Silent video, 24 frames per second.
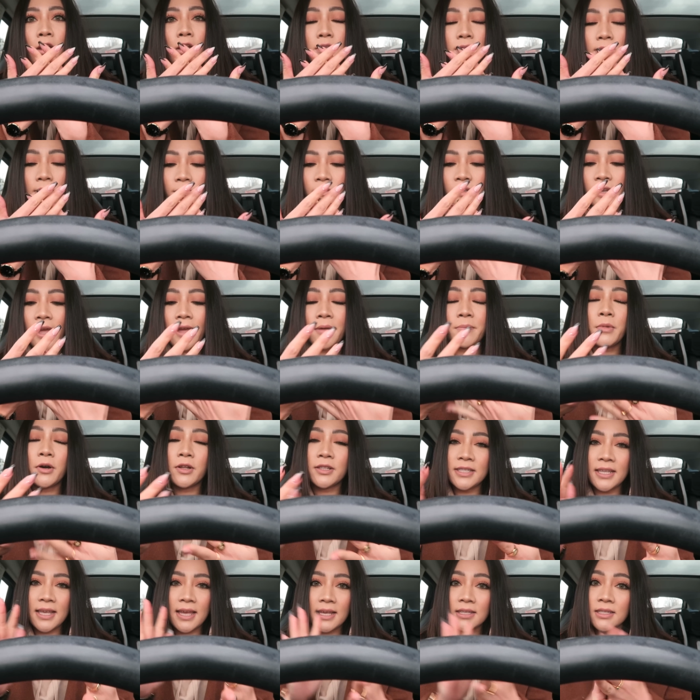lots of
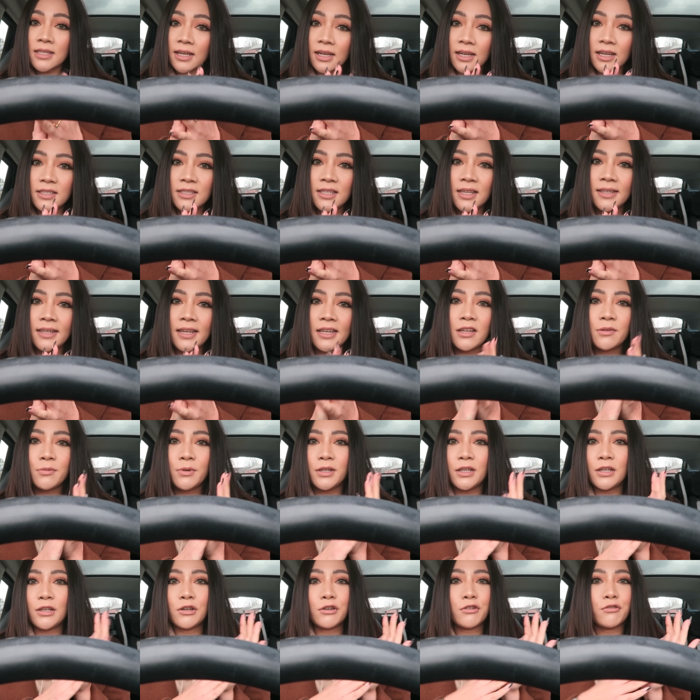diamantes and glitter then it
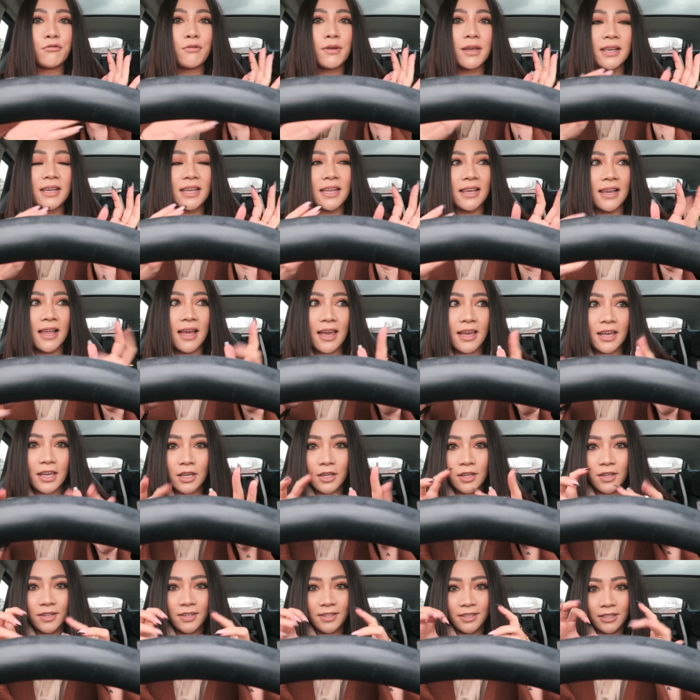would look really
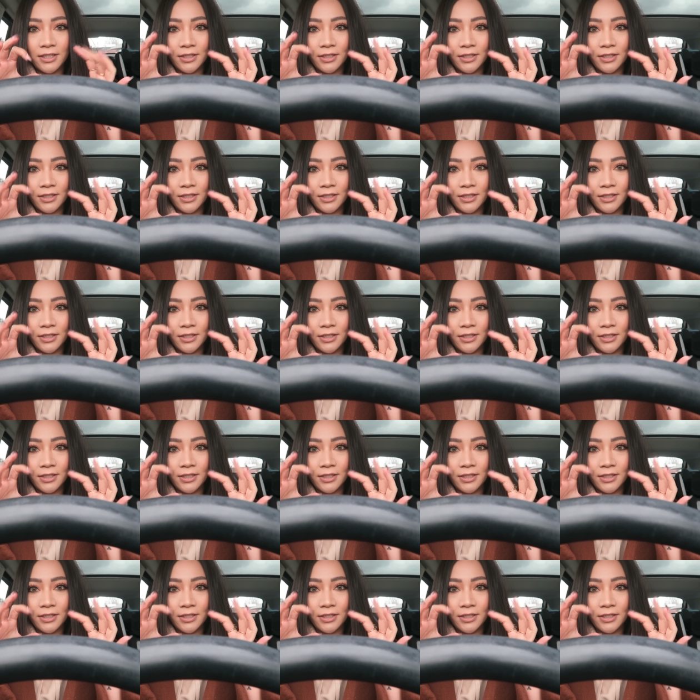like